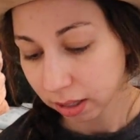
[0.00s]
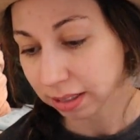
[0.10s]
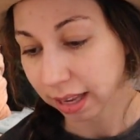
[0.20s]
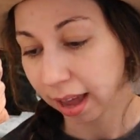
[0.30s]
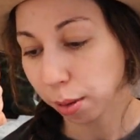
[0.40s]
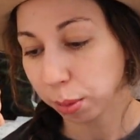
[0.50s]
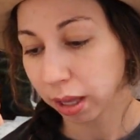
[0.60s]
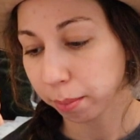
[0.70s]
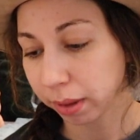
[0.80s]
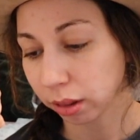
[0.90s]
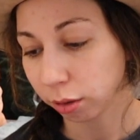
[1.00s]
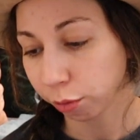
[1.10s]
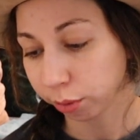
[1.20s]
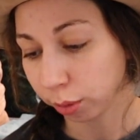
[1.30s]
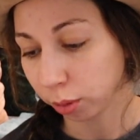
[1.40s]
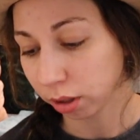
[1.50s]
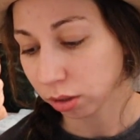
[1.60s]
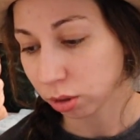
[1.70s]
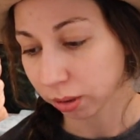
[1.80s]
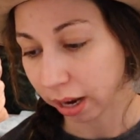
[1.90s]
this M M
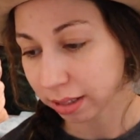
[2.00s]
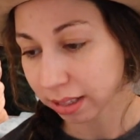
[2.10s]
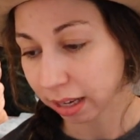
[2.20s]
LaFleur dress.